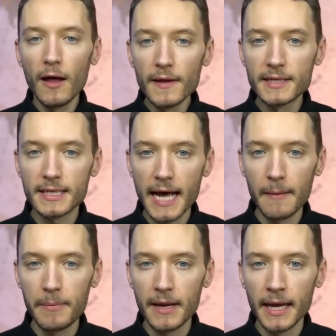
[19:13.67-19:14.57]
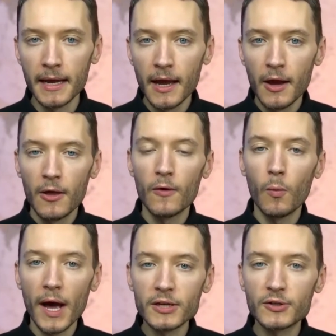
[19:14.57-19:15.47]
while this is happening, the
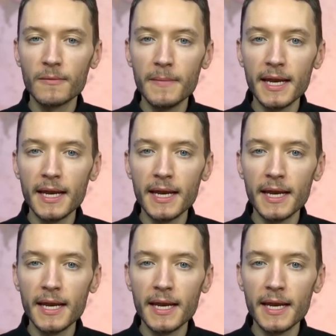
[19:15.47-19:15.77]
Western